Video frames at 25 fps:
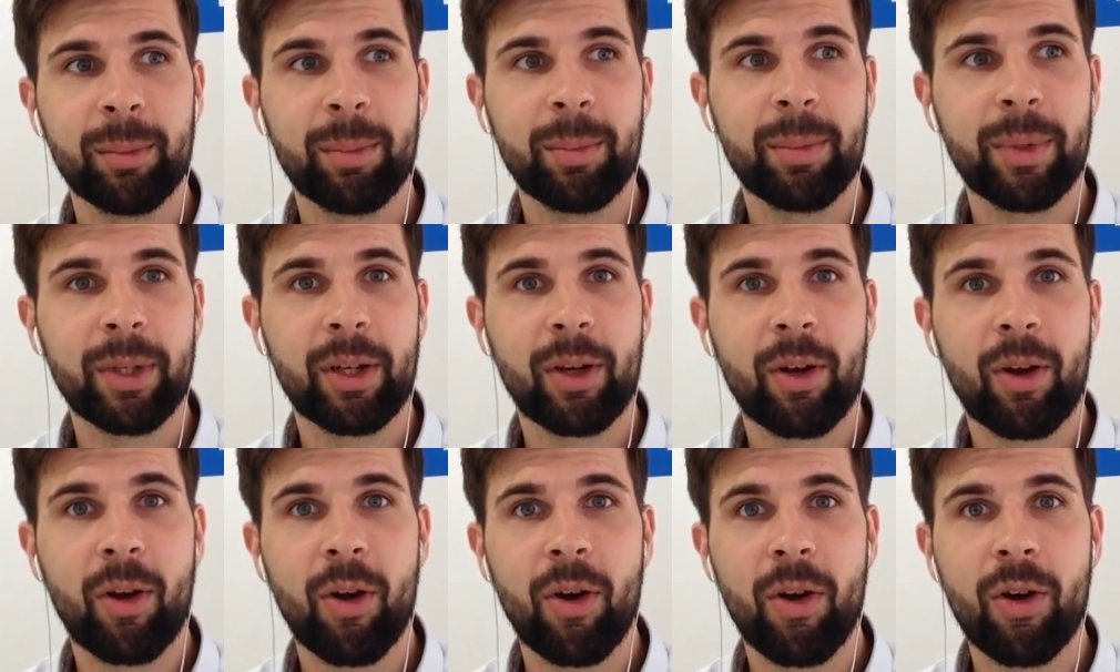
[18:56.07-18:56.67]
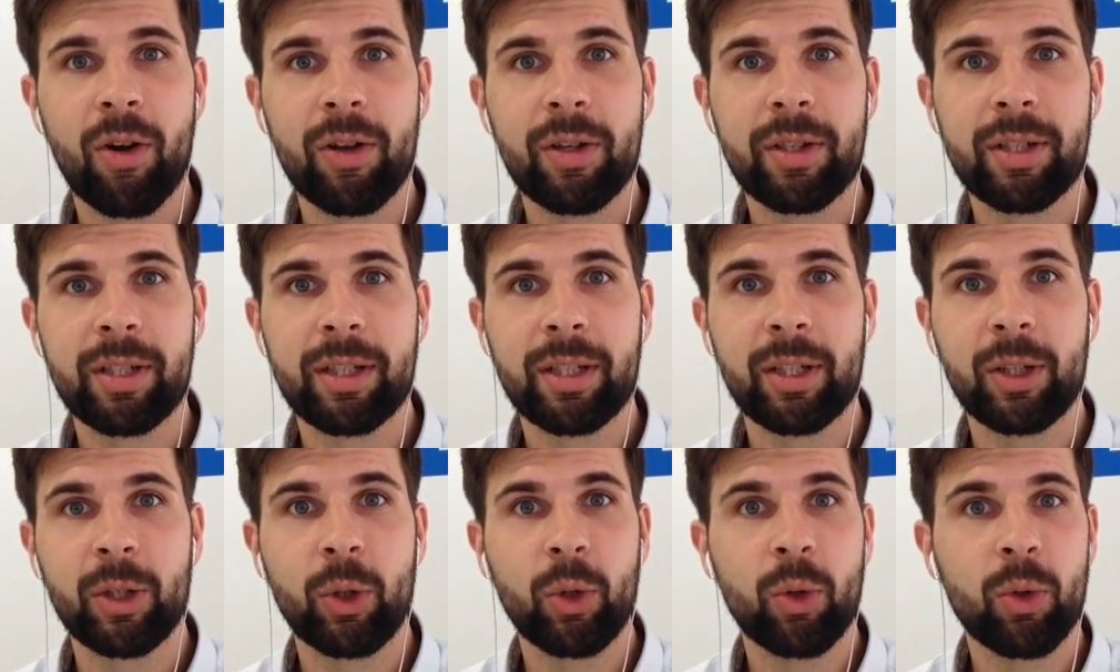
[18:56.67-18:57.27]
because
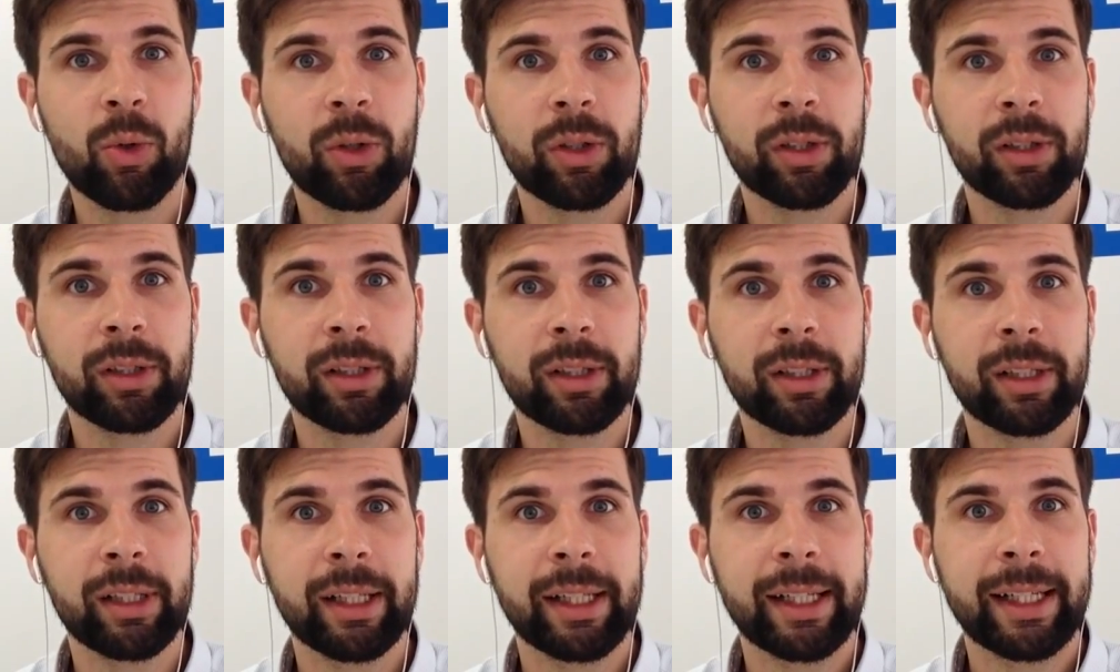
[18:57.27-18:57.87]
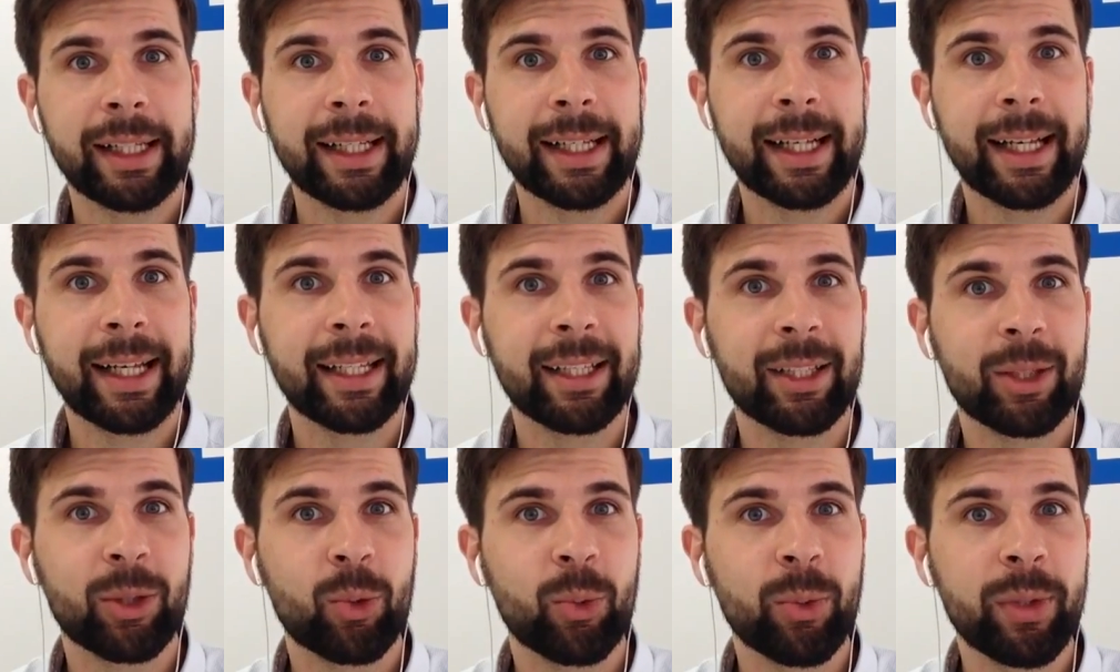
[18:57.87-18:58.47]
Google
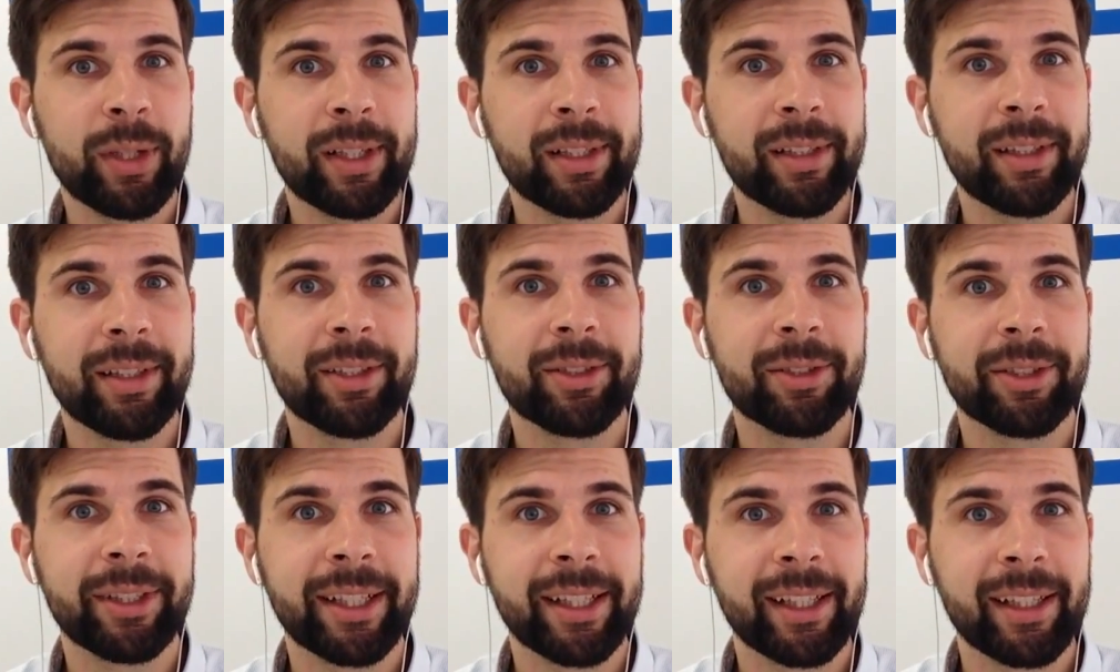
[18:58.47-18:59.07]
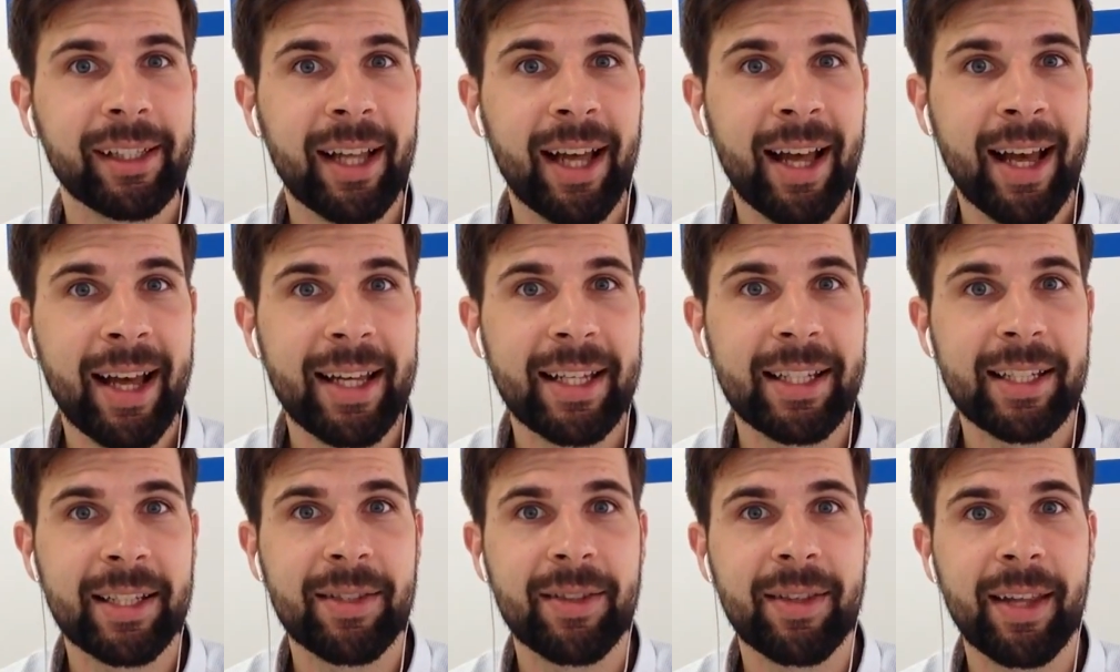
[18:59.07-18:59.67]
can quickly
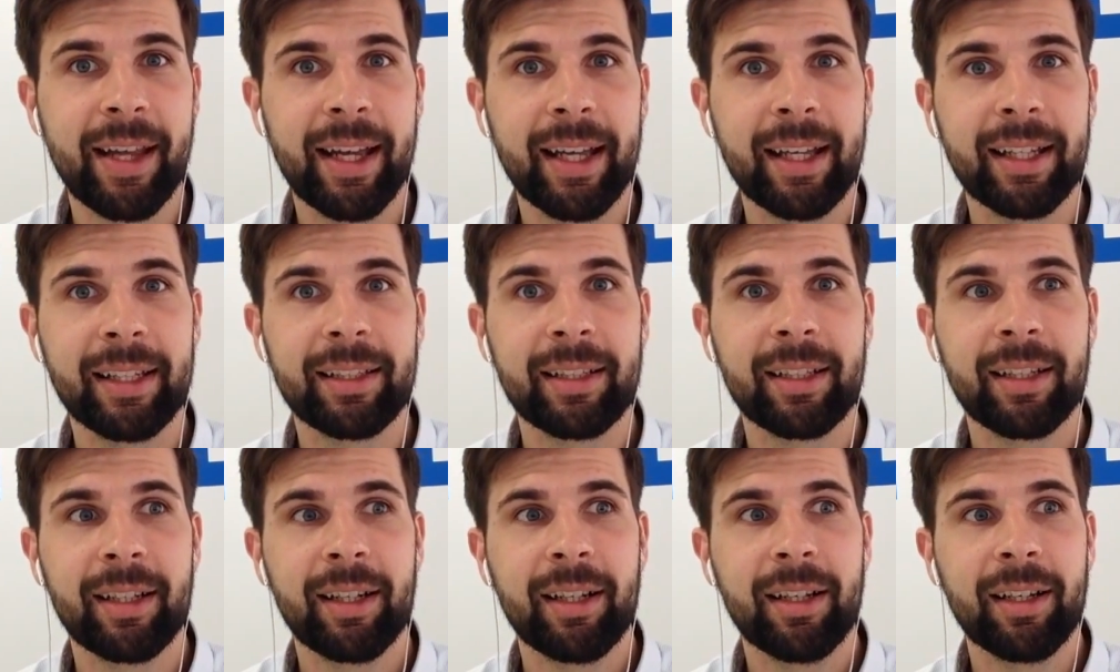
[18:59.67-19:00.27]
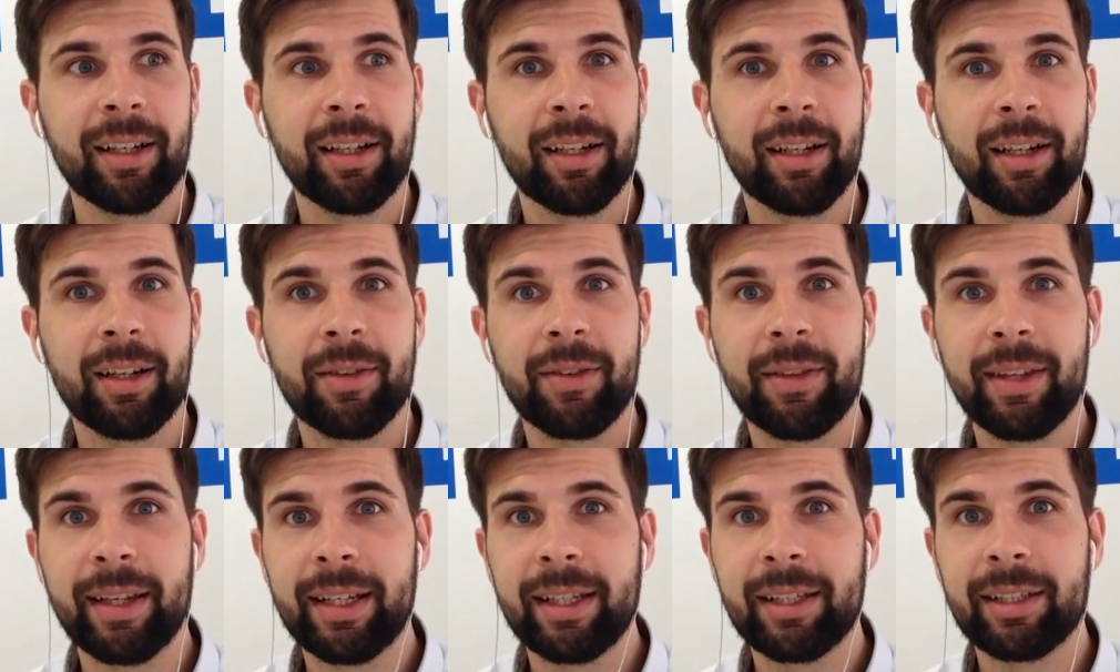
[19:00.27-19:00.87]
realize that
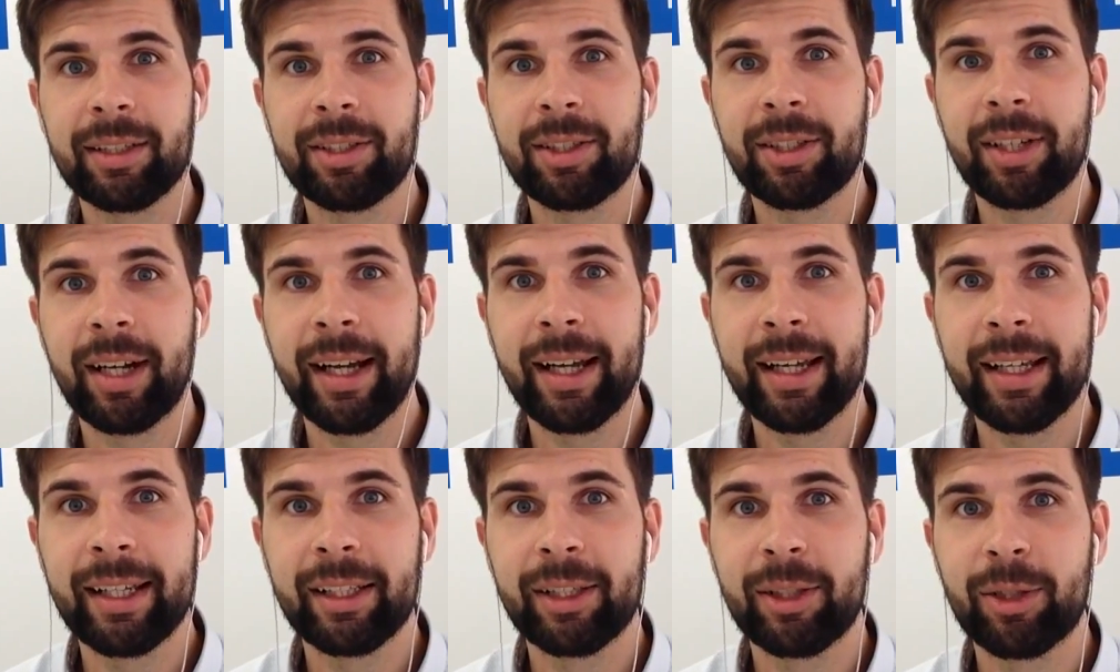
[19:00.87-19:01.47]
they're trying